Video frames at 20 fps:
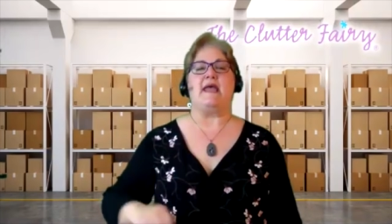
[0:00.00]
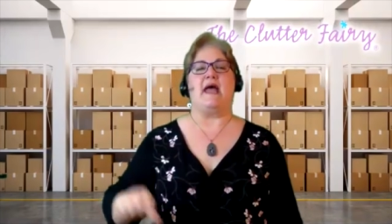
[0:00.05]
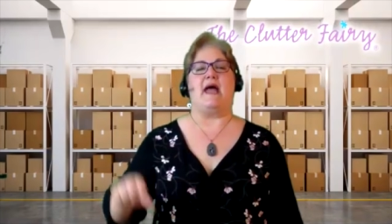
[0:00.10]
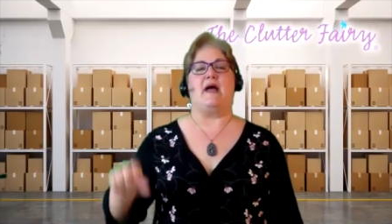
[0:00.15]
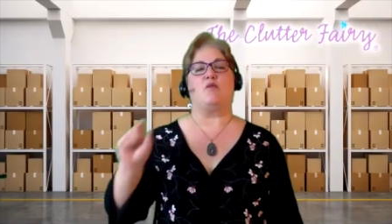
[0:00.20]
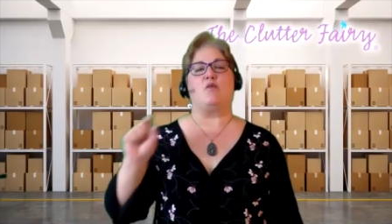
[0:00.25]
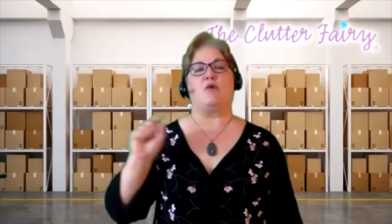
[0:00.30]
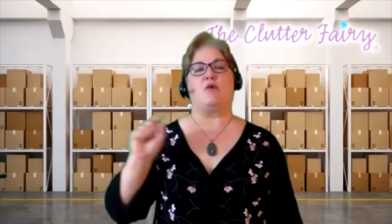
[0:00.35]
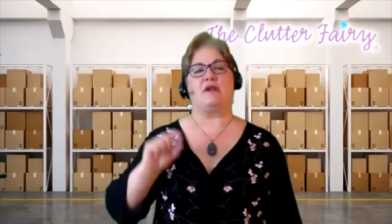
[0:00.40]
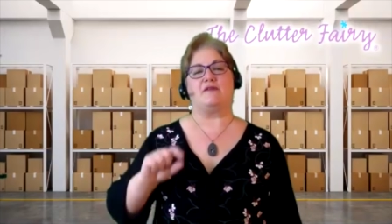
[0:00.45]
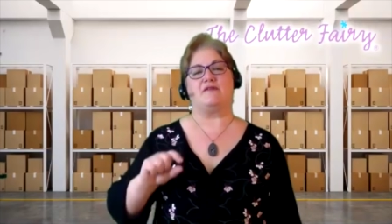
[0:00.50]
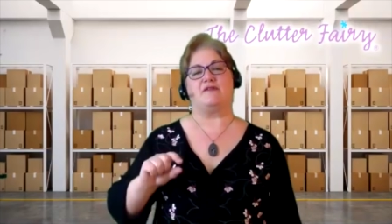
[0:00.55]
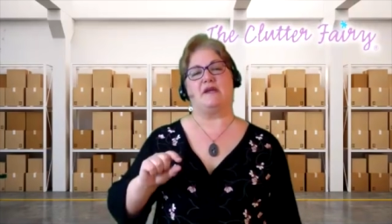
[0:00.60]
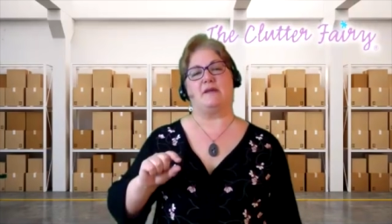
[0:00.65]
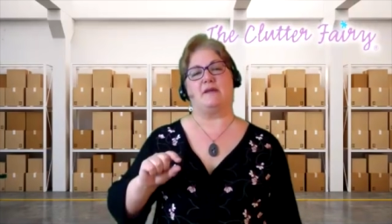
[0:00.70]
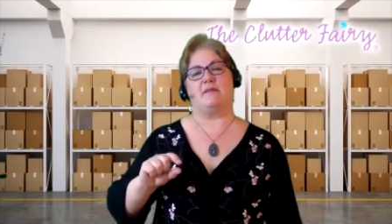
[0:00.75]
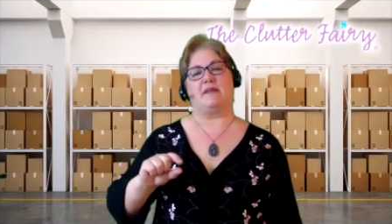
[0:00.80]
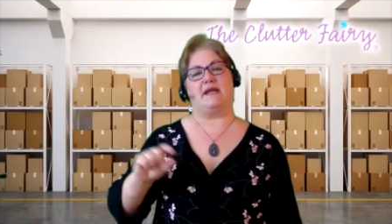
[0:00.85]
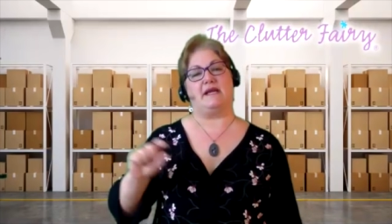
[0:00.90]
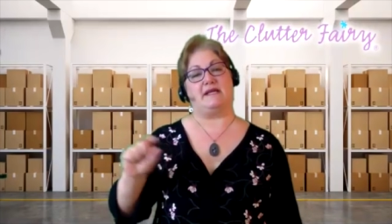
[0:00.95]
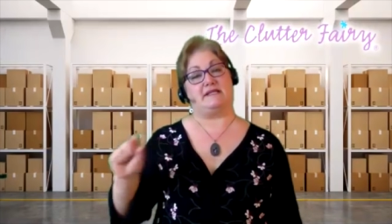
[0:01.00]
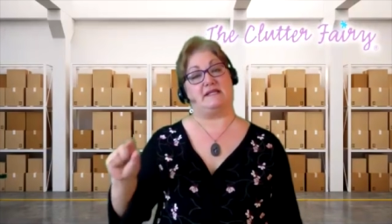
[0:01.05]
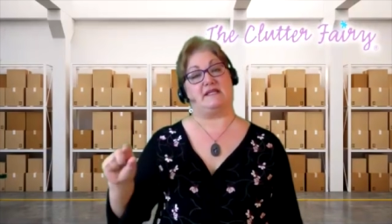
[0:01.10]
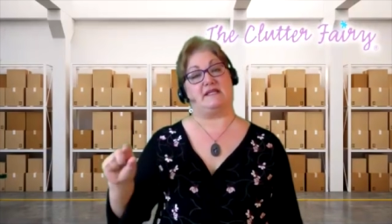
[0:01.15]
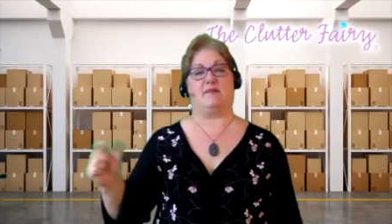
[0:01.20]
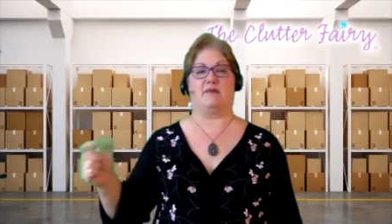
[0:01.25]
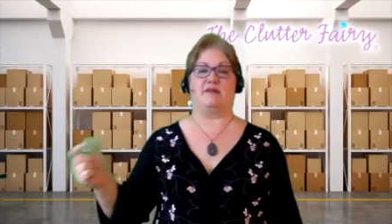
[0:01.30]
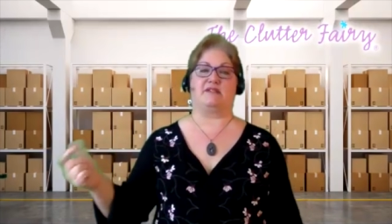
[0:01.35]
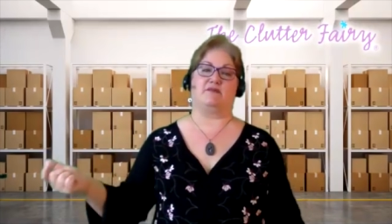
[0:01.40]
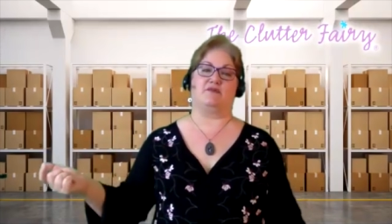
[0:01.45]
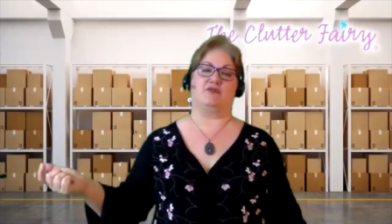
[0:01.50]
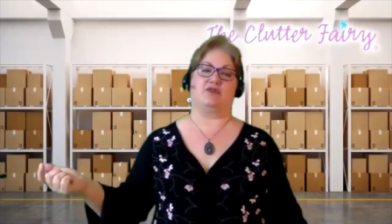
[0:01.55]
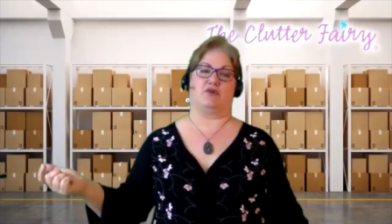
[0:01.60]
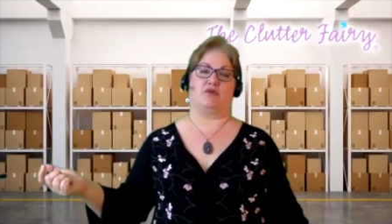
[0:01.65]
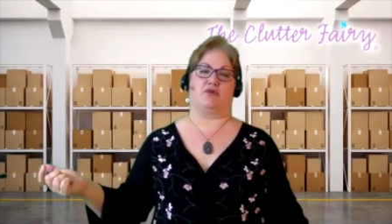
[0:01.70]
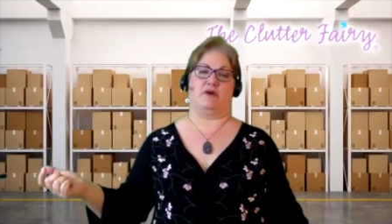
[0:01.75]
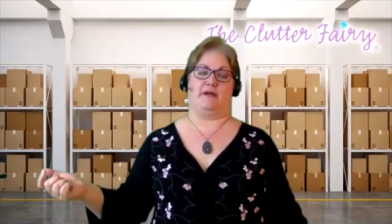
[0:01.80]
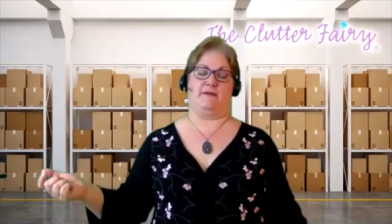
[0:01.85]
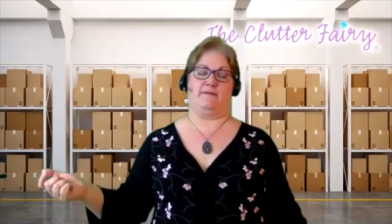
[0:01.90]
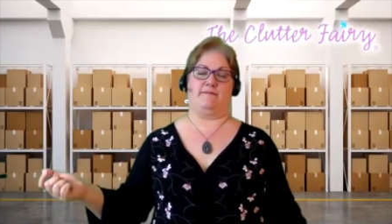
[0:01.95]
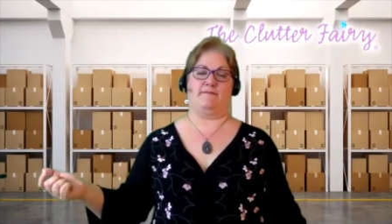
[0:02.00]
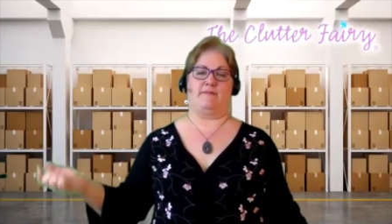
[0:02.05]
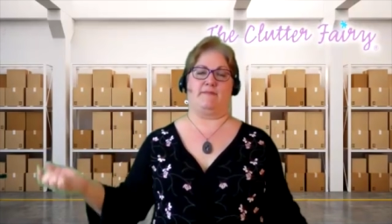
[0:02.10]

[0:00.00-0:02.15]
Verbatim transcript: and one of them less expensive jewelry.